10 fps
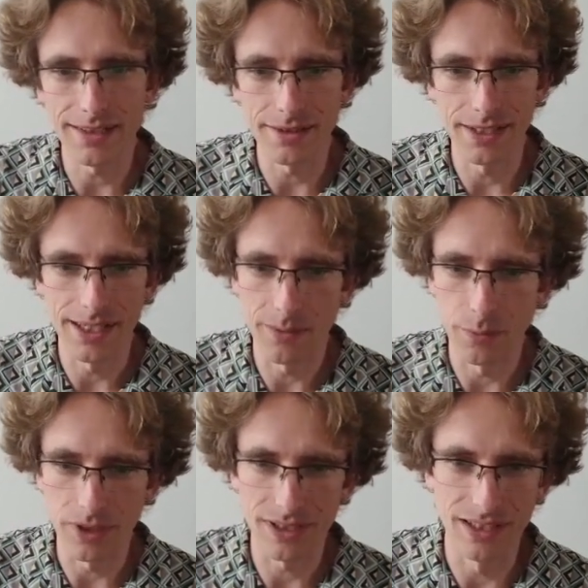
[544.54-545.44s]
to hear
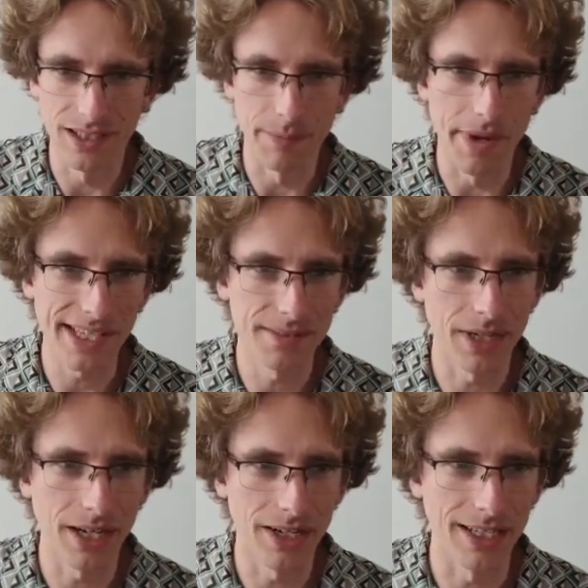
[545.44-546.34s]
what the best
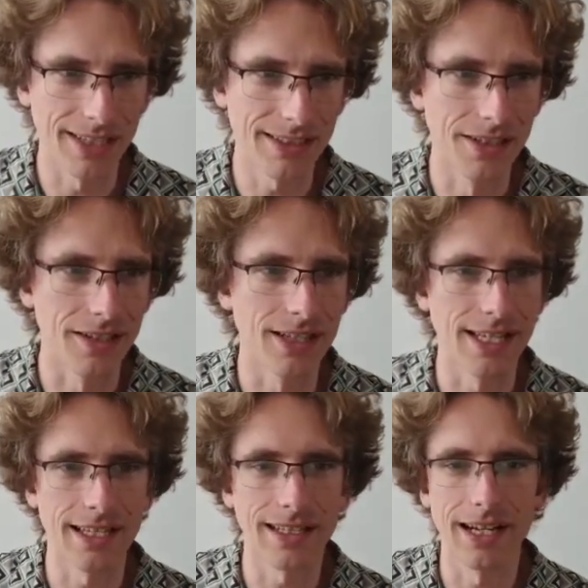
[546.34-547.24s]
pairing is you can
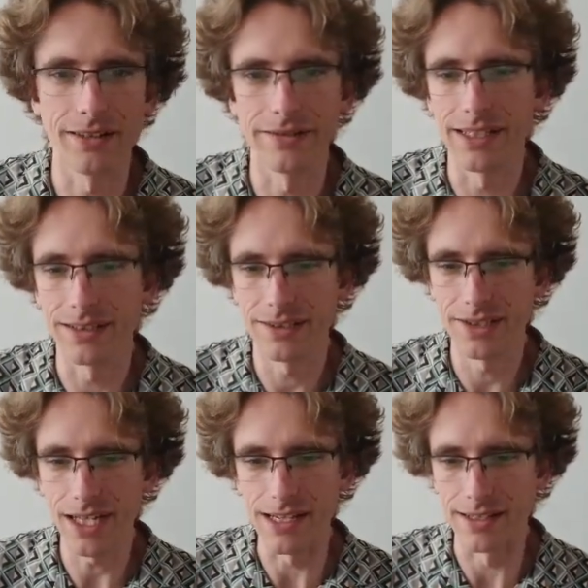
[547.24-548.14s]
get out of this
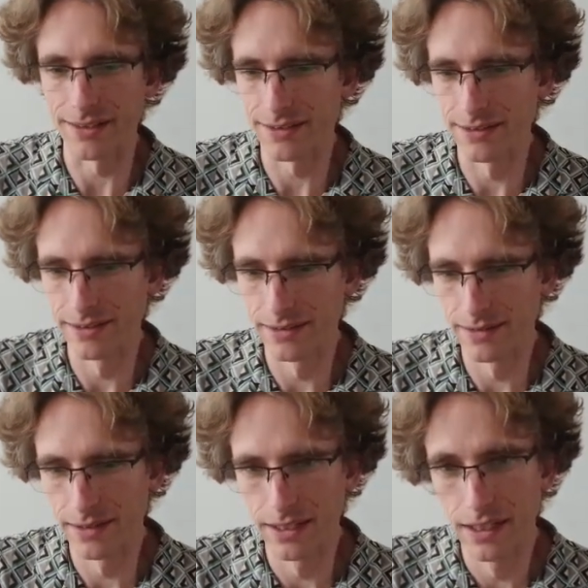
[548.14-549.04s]
sheet.
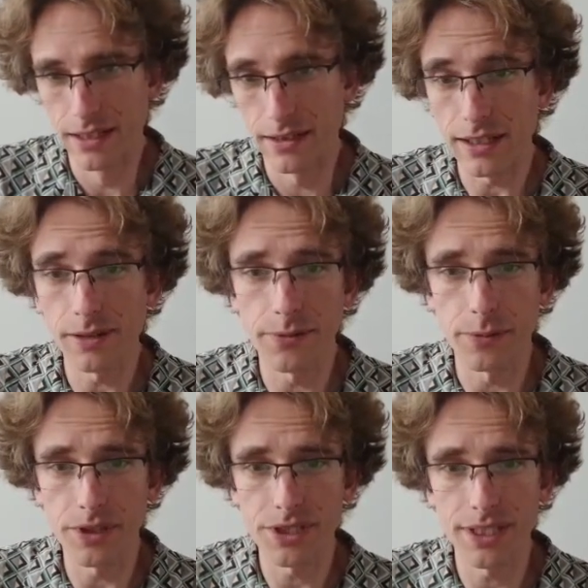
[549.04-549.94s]
Thank you for
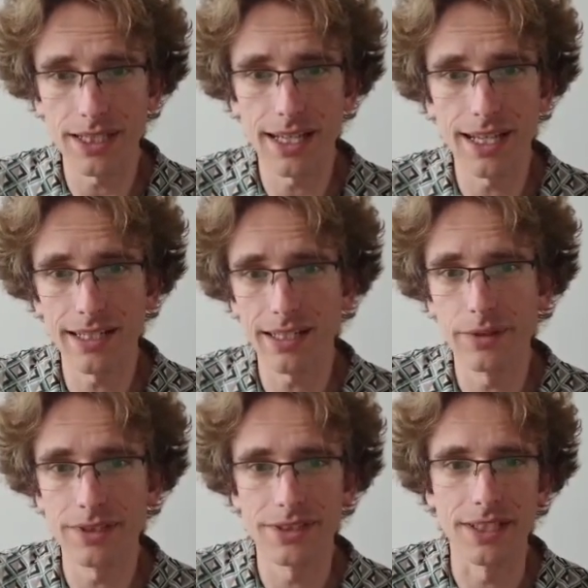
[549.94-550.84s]
watching, and I
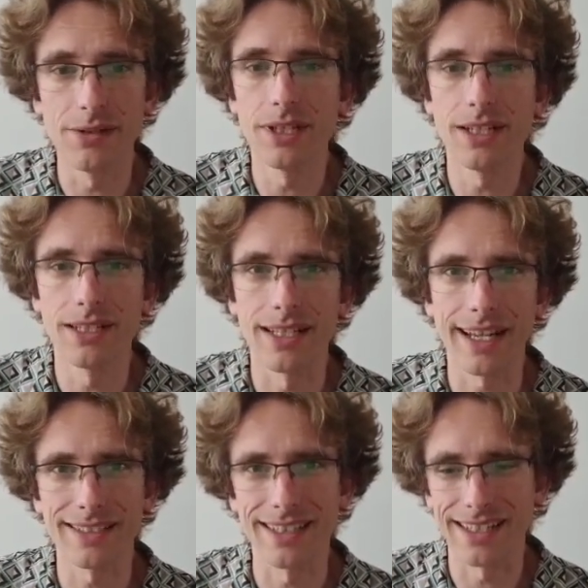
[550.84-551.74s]
will see you the
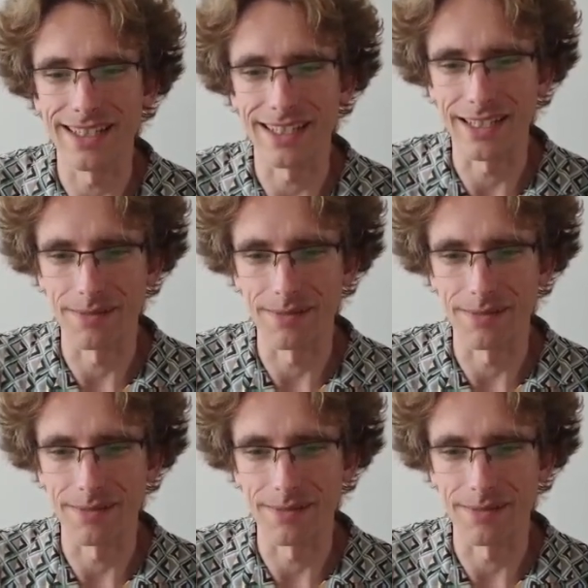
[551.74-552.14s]
next time.